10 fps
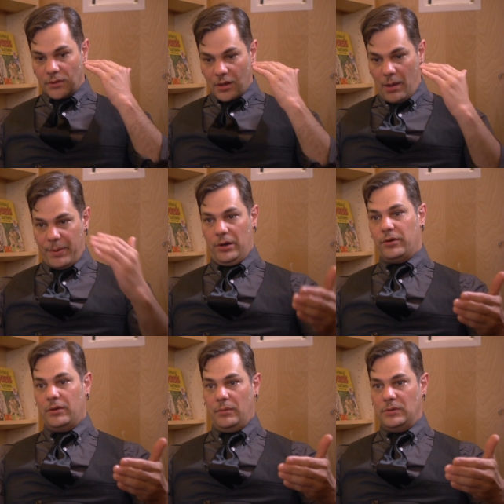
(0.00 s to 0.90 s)

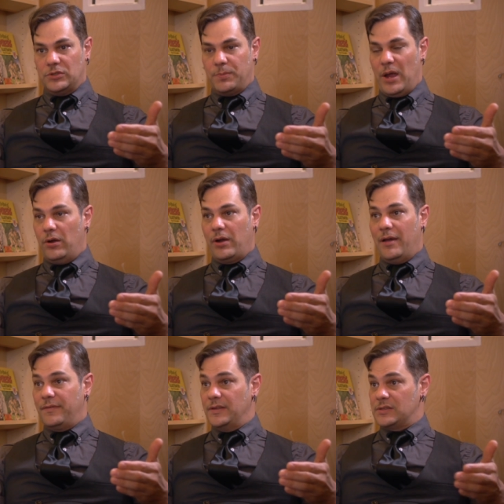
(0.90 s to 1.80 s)
a each
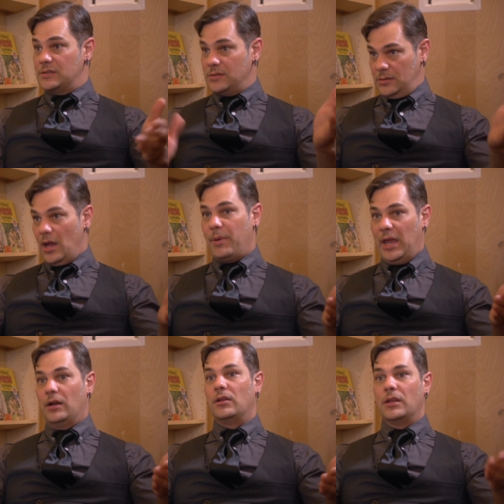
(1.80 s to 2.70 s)
paragraph is a
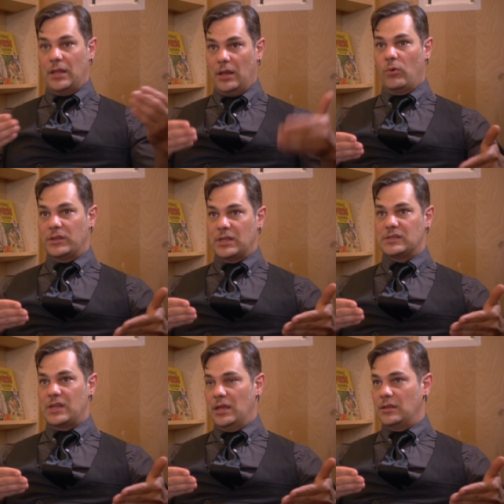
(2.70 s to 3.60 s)
panel, and then what they
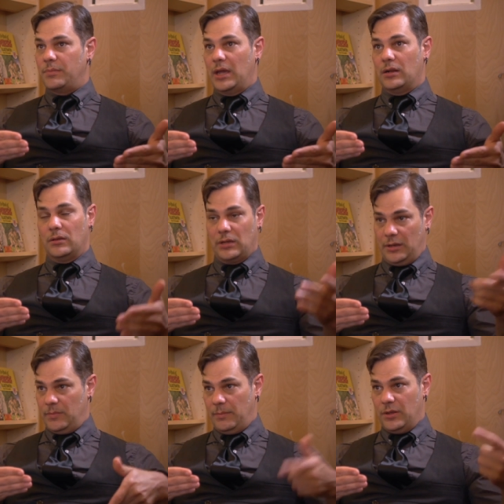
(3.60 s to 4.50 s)
say in the panel. Like
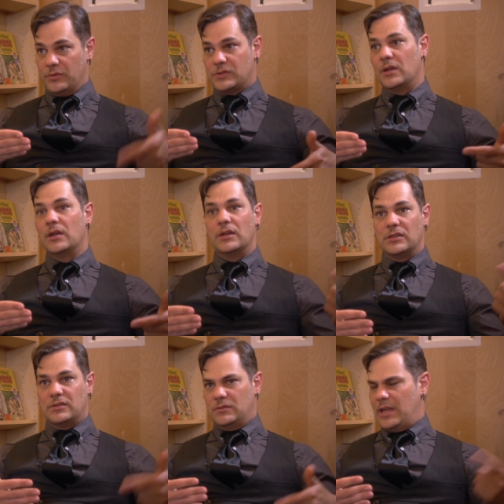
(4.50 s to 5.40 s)
maybe there's
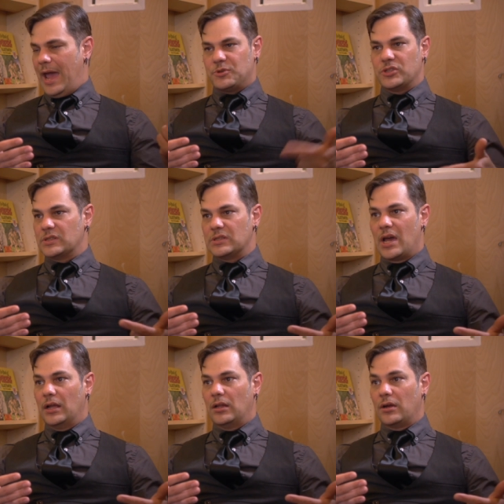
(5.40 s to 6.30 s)
captions and
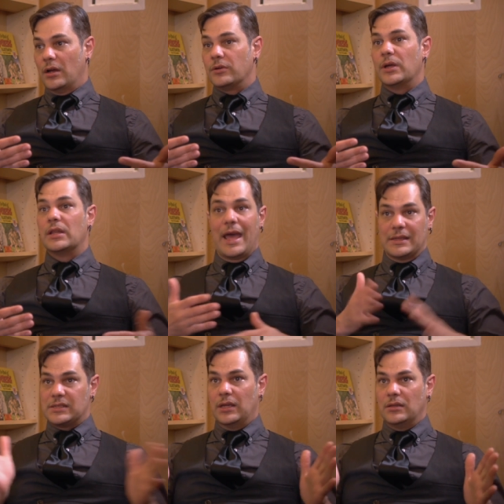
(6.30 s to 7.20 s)
dialogue under it, and that's
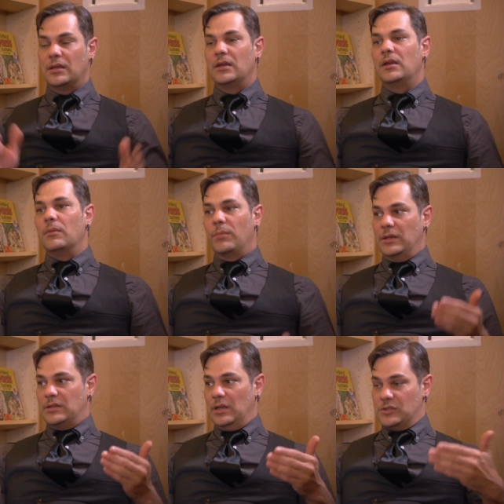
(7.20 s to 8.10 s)
it. But
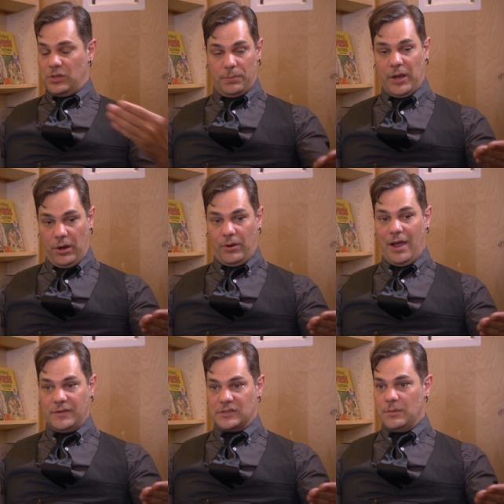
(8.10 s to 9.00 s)
and so the paragraph
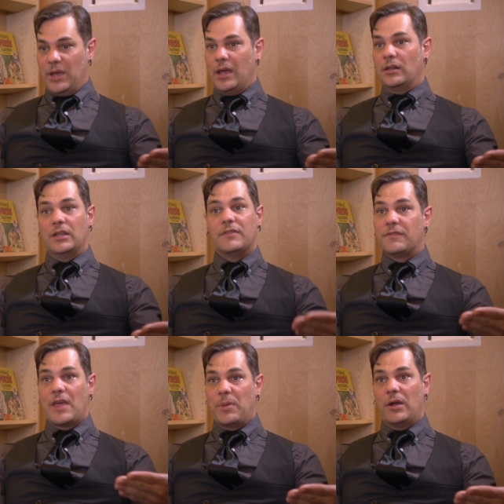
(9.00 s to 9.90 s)
is the panel, even if
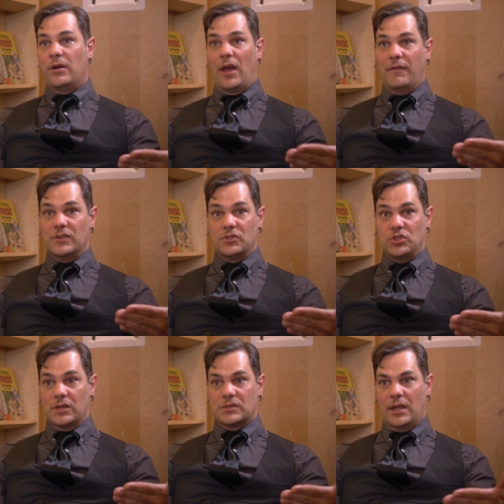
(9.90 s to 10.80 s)
that paragraph is
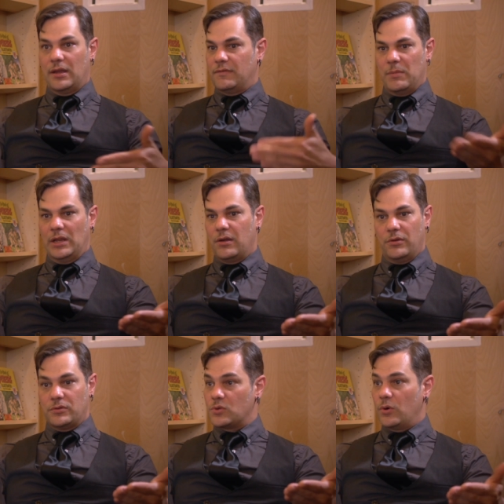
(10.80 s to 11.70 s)
just like, if the main character
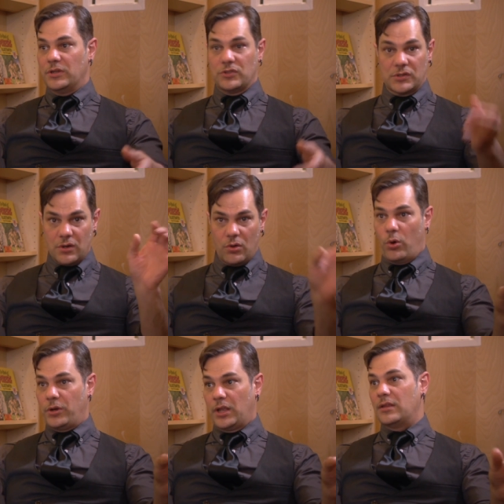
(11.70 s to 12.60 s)
is Courtney, just
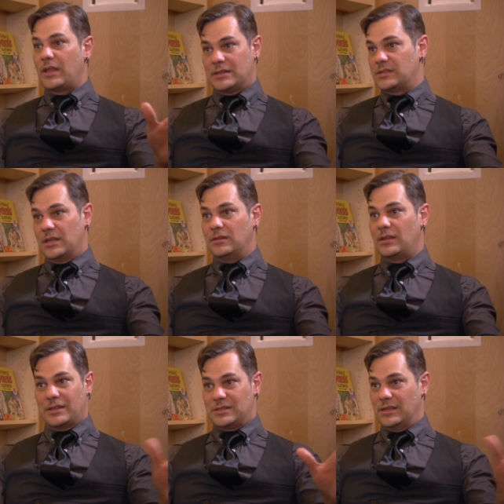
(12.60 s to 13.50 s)
Courtney, that's it.
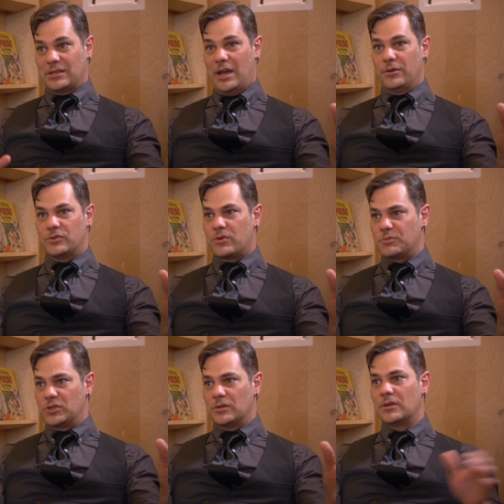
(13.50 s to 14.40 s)
That's the entire description.